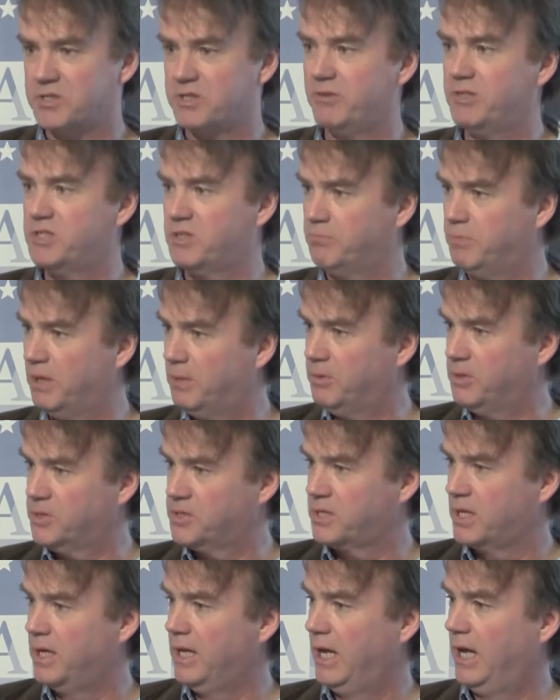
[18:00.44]
a series of
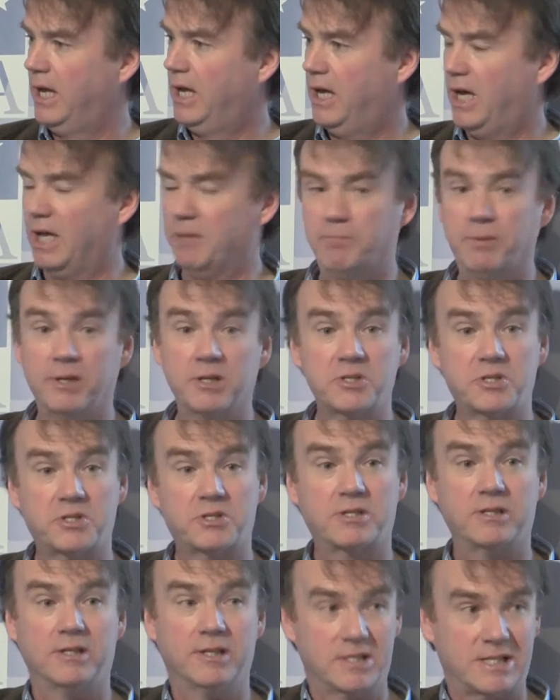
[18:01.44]
bubbles and
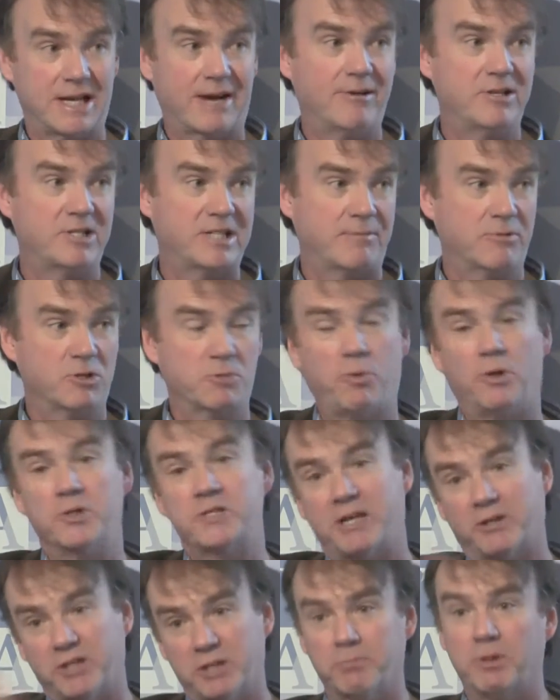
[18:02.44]
busts. And as Larry Summers
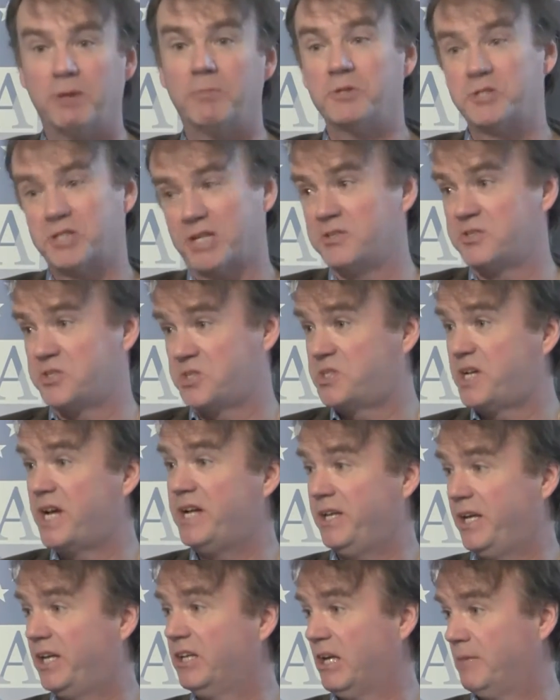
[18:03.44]
points out, the bubbles can
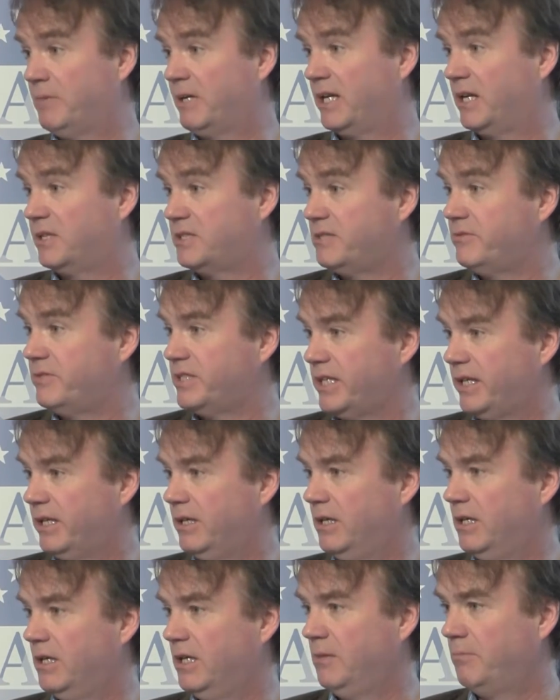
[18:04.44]
sustain economic activity
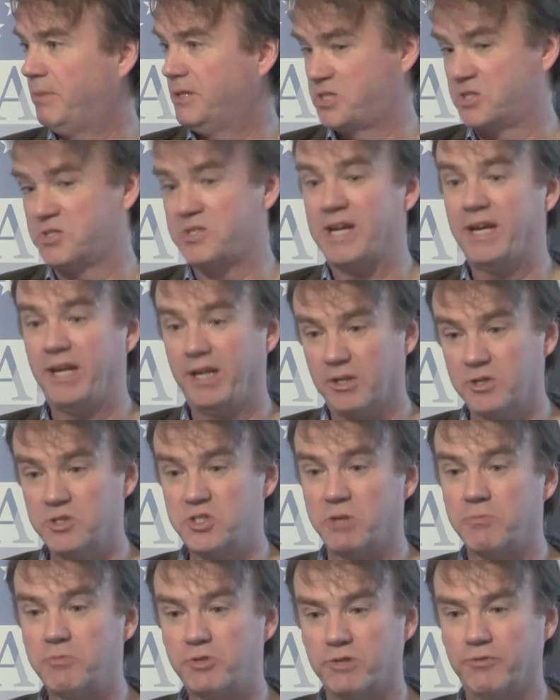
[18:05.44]
by sustaining
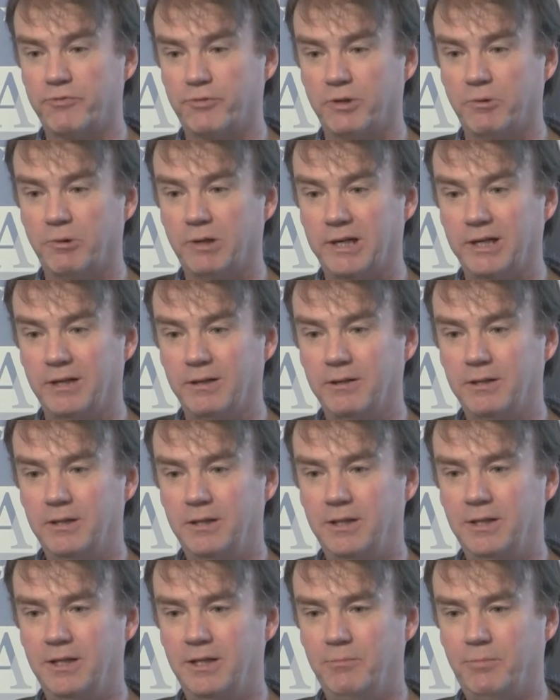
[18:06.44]
consumption for a while,
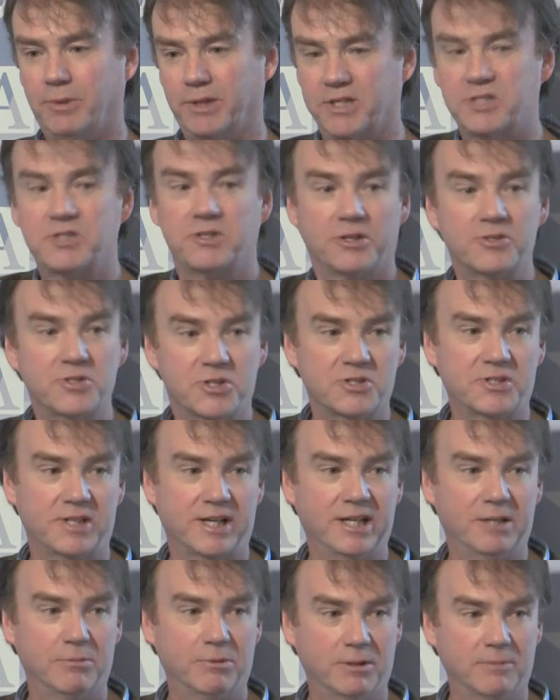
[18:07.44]
but it's not
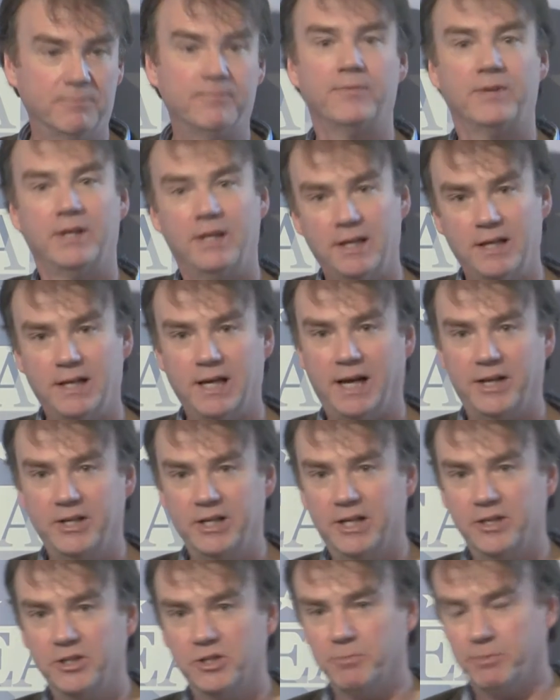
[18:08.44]
sustainable, and
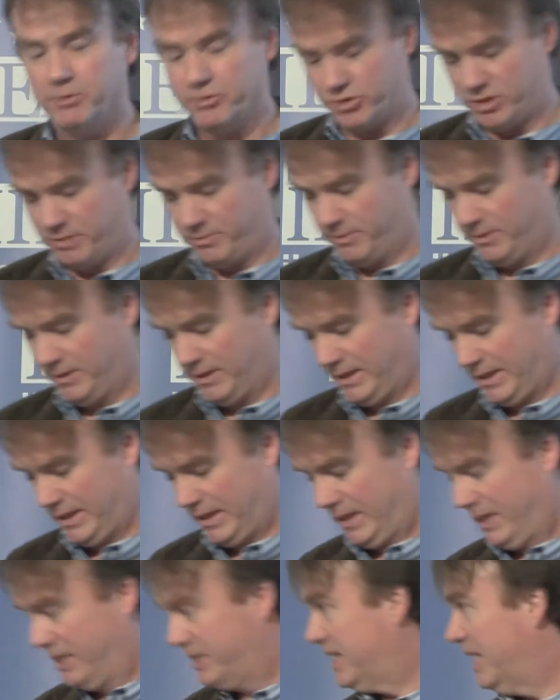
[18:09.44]
you end up in trouble
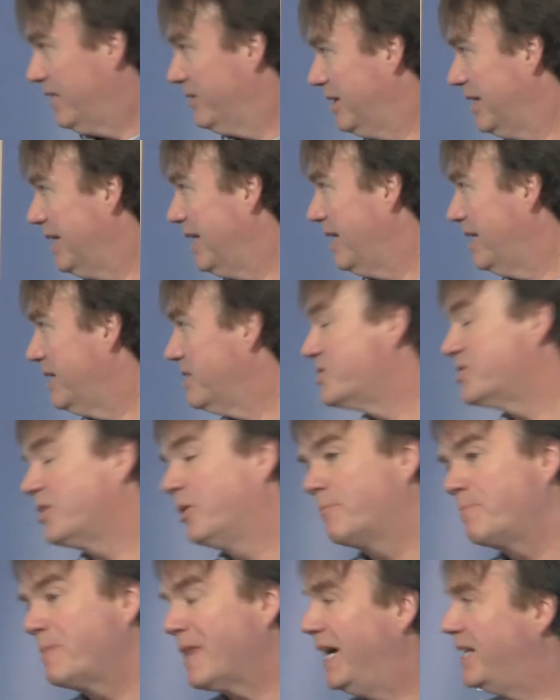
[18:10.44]
down the line.
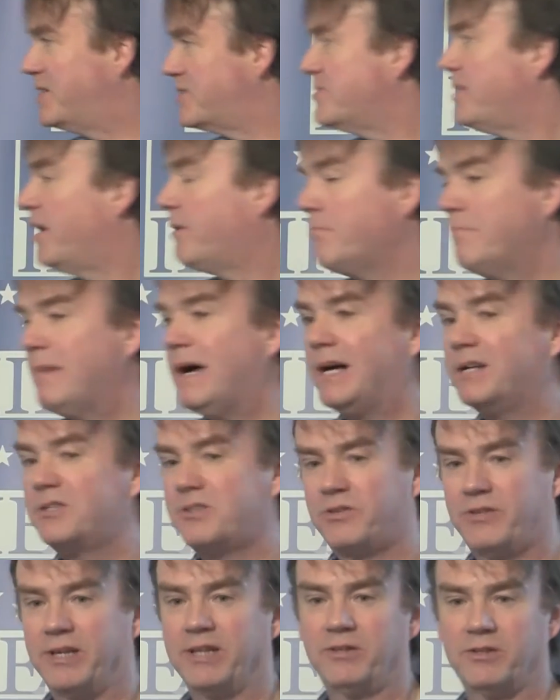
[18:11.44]
So it's not mad
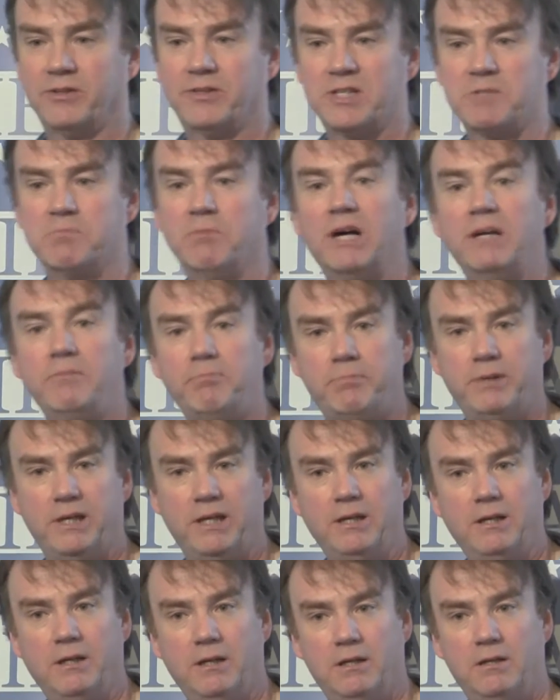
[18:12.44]
to think that this might
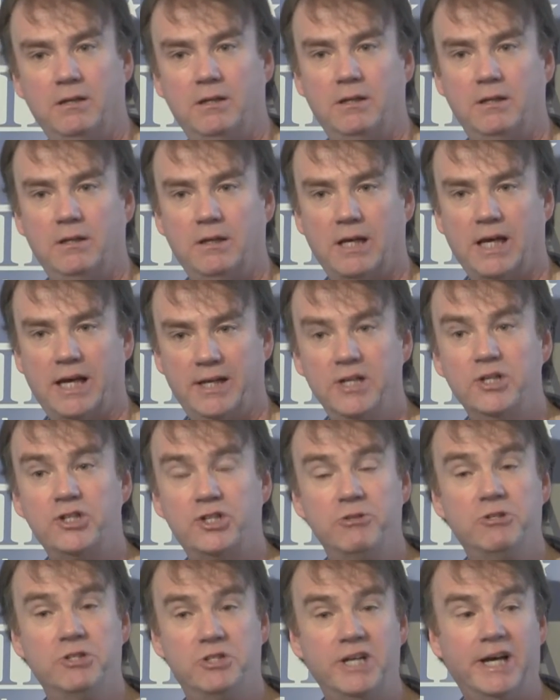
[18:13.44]
be an
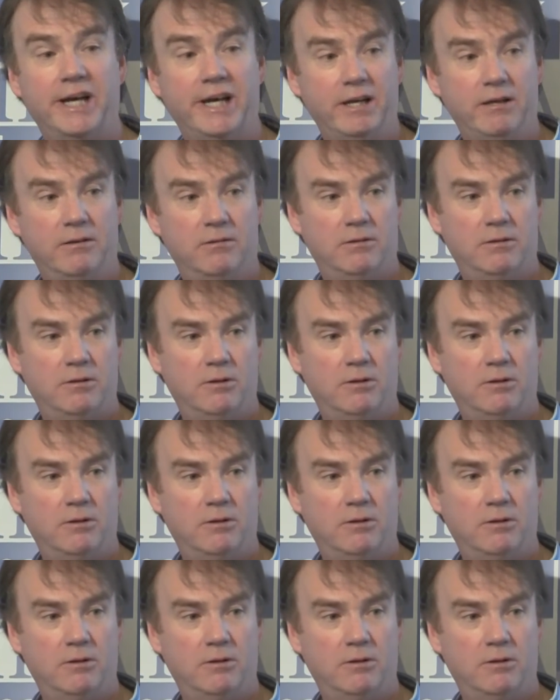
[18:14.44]
issue today,